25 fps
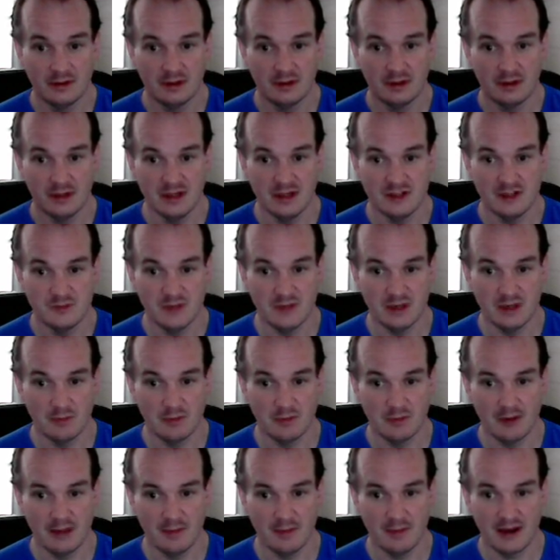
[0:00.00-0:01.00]
Let's speed up the
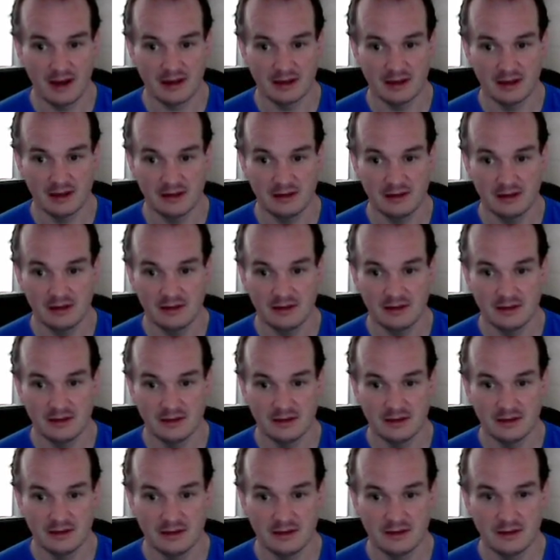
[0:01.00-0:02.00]
playback a little,
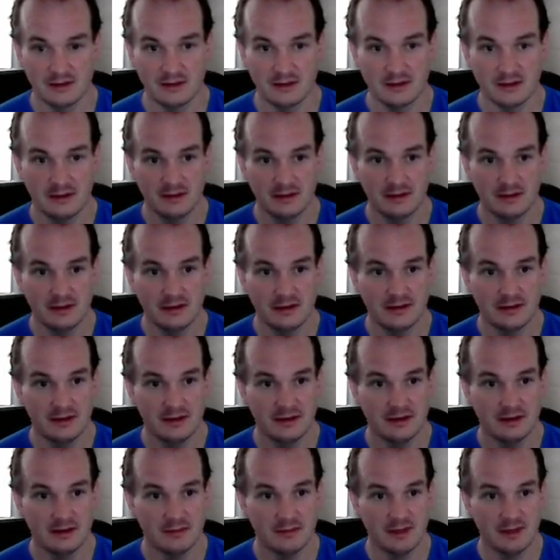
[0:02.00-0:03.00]

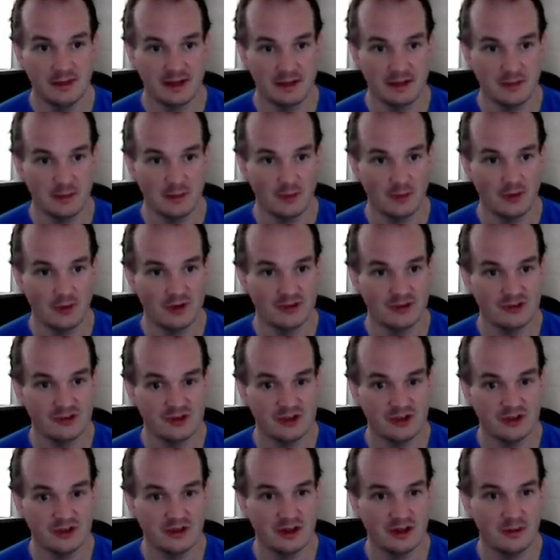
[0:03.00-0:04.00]
make it a bit more
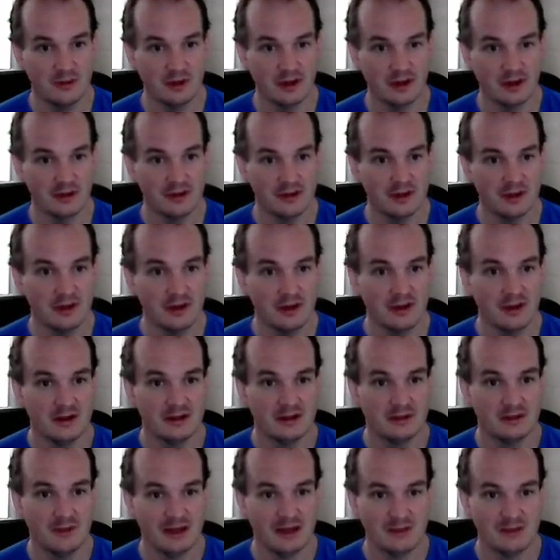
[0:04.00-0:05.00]
interesting. There we go.
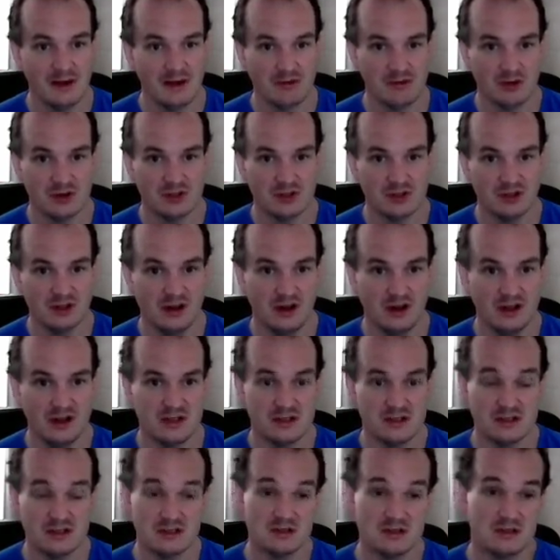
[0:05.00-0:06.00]
Back-to-back Rock
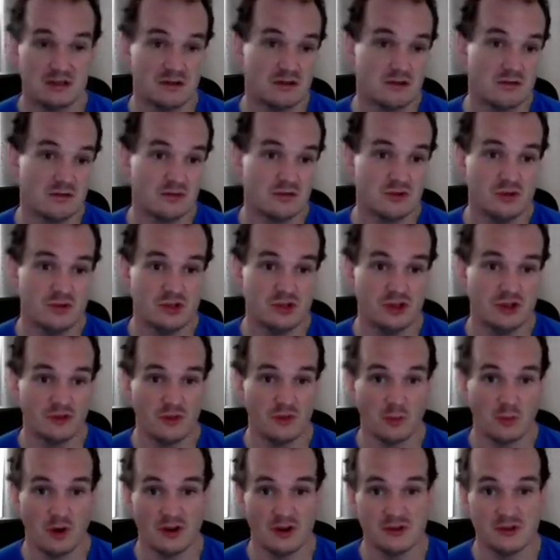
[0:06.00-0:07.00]
Slides. 2 shields for
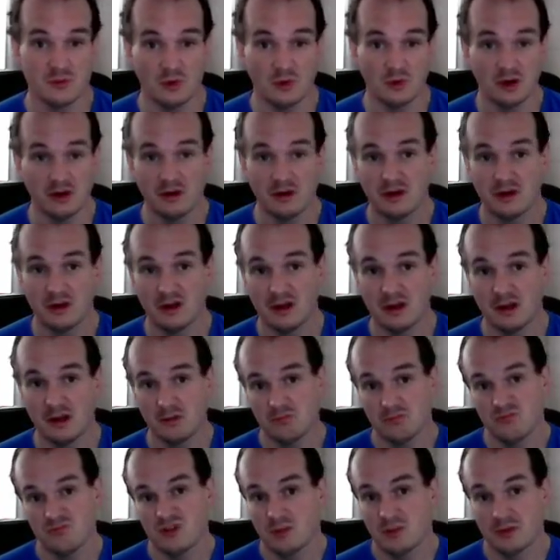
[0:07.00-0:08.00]
the price of 1.
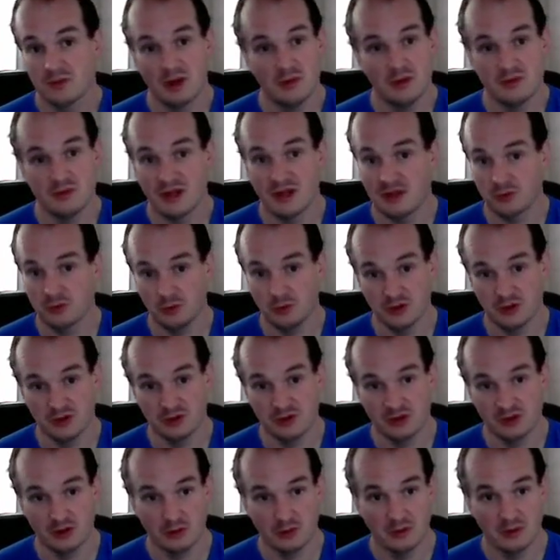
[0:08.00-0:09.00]
Sometimes that's all you can
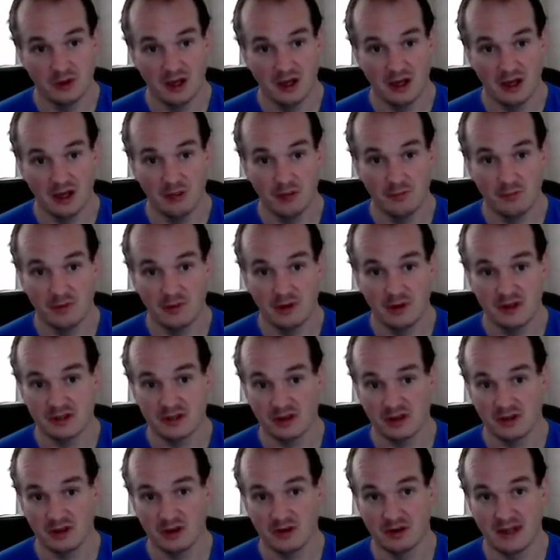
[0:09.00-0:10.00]
do. It's
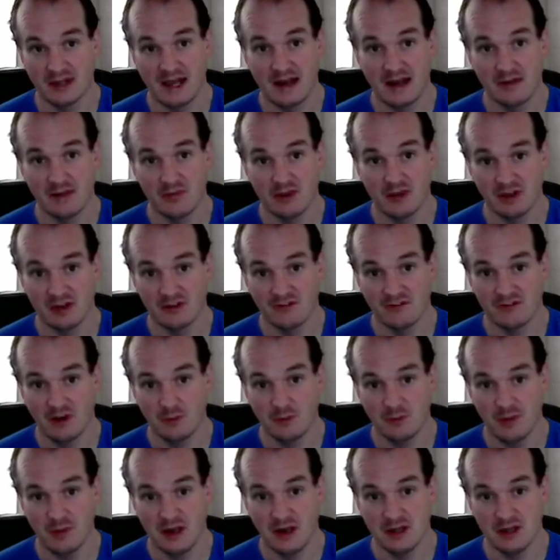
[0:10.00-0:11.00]
going to go down, they're going to farm
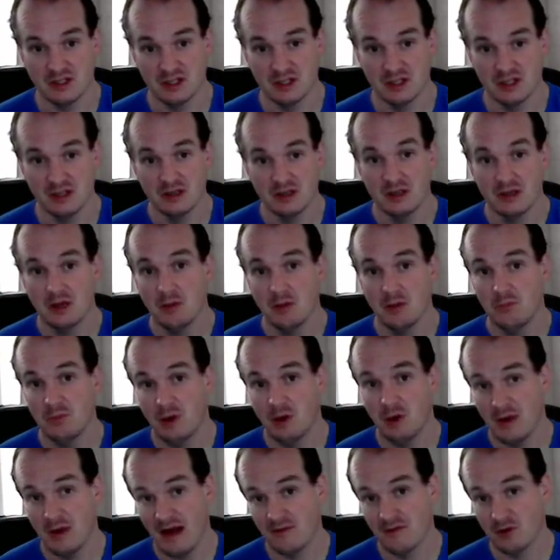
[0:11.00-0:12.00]
some energy, but
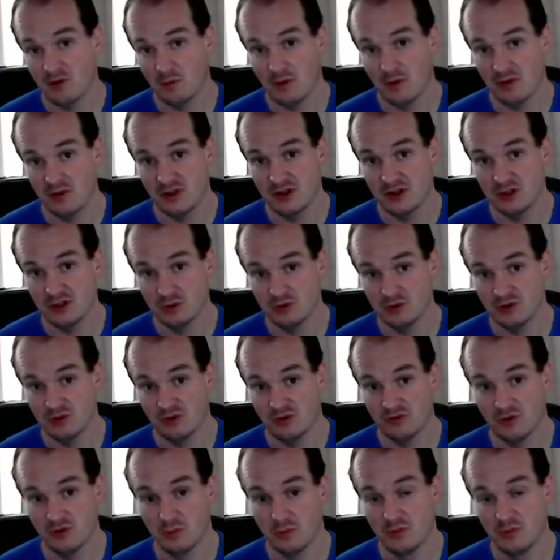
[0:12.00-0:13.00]
we have got both their shields
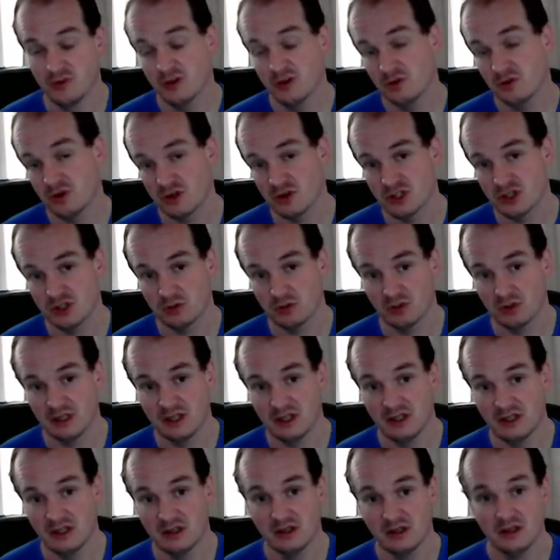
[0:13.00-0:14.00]
off them, so we've got a shield
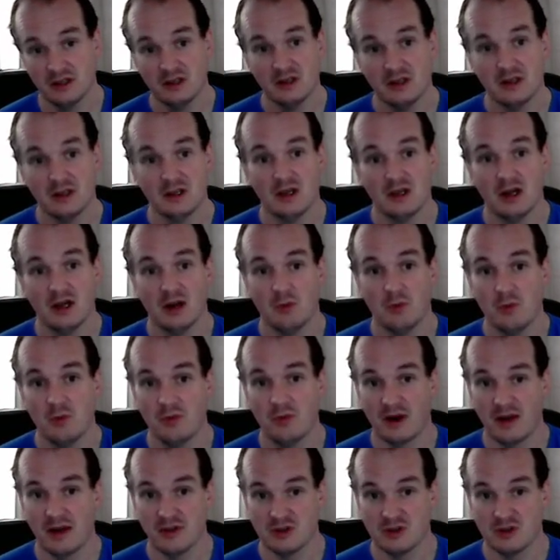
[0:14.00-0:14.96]
lead. We bring out the